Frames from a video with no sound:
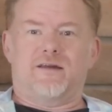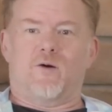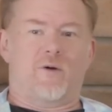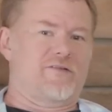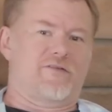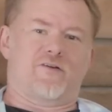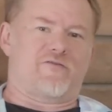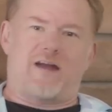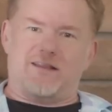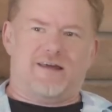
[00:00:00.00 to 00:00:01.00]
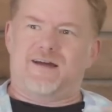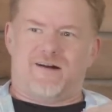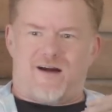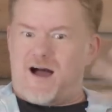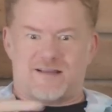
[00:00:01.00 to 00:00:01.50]
whether they're friendly
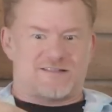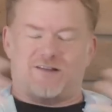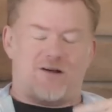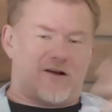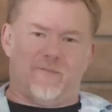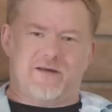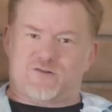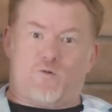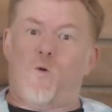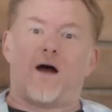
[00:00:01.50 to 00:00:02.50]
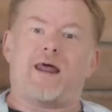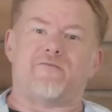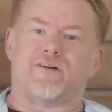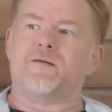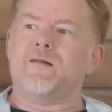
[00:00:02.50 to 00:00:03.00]
or hostile arguments or
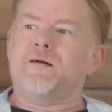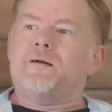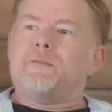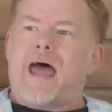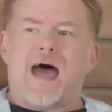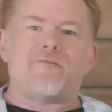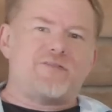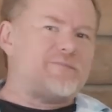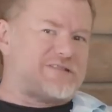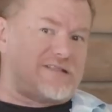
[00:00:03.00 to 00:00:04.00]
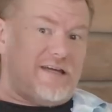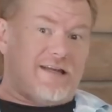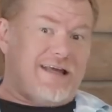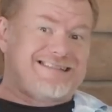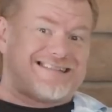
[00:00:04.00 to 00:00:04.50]
whatever, have them see
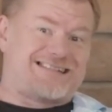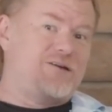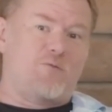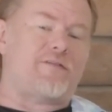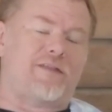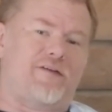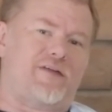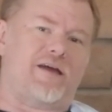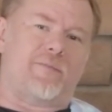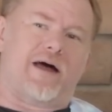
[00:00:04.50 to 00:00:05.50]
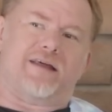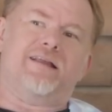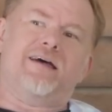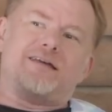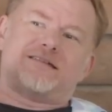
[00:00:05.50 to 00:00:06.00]
it and see what they think about it.
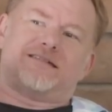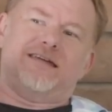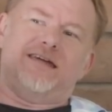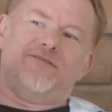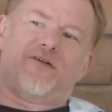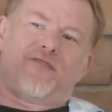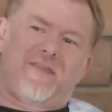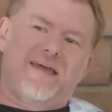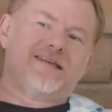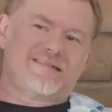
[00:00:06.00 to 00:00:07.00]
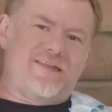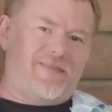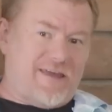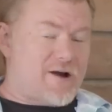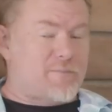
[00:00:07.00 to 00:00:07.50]
See the things
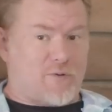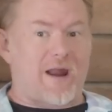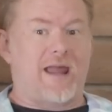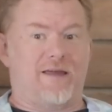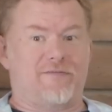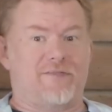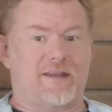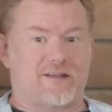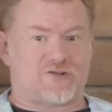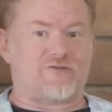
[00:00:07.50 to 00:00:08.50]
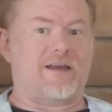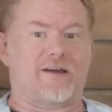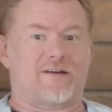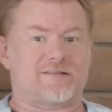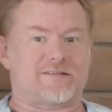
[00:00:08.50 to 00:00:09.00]
in their brain that it
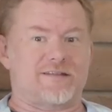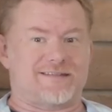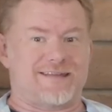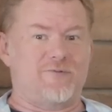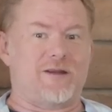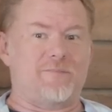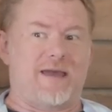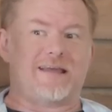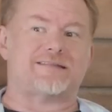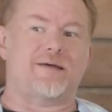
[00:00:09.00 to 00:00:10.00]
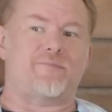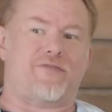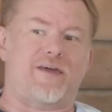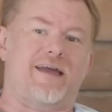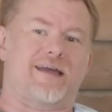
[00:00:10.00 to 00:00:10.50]
triggers, and see what it makes them
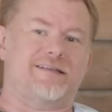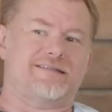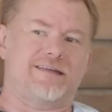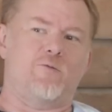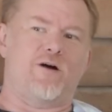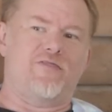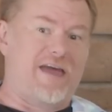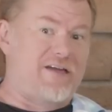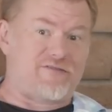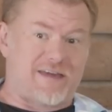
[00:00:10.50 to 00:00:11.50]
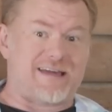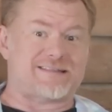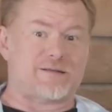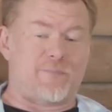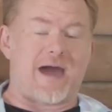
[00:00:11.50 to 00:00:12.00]
think, and see what they think
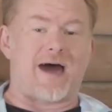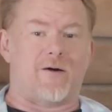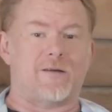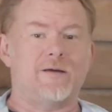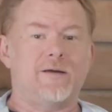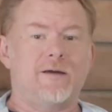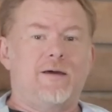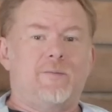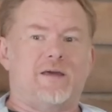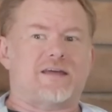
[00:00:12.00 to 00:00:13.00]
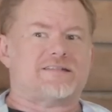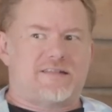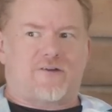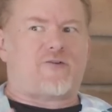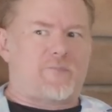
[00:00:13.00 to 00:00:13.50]
it's about. Because
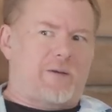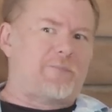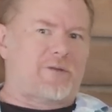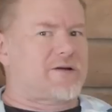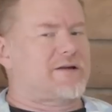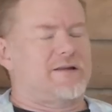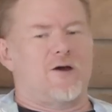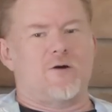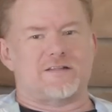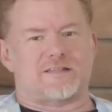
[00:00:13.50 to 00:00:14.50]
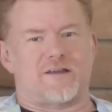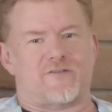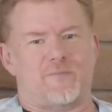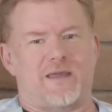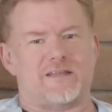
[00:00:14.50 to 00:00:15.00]
different people are going to notice
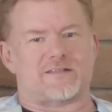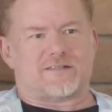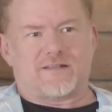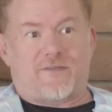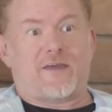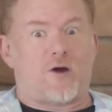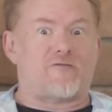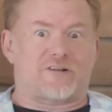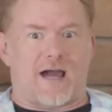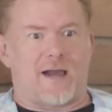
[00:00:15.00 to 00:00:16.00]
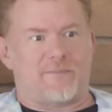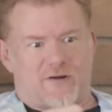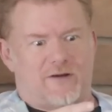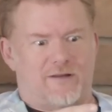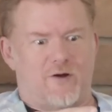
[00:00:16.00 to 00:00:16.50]
different pieces. And I think over time they're
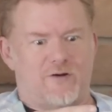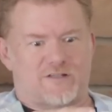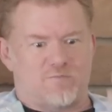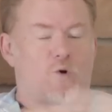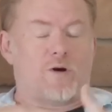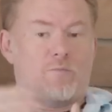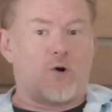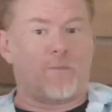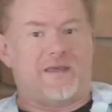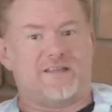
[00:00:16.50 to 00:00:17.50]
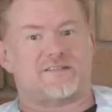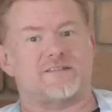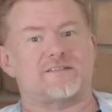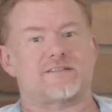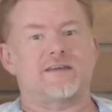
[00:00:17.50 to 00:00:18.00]
going to notice more and more
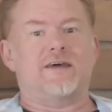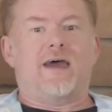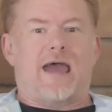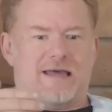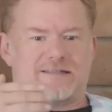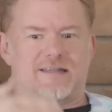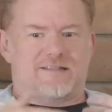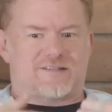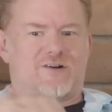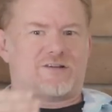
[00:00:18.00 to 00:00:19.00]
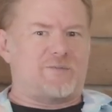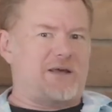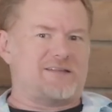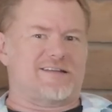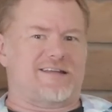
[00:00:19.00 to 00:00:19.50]
pieces as they start to
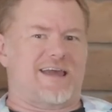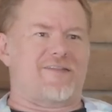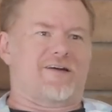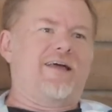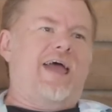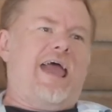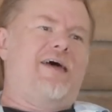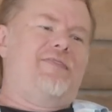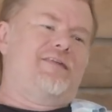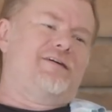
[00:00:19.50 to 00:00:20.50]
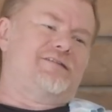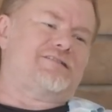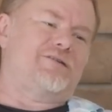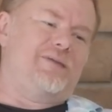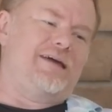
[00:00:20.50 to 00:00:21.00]
piece it together. And
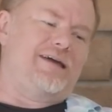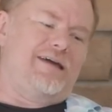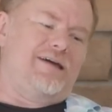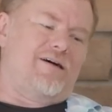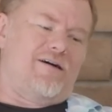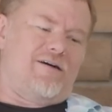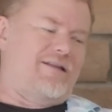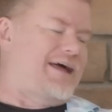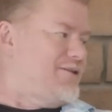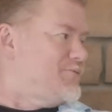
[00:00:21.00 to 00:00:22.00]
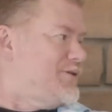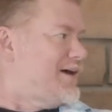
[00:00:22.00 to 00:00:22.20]
to me, I'll end with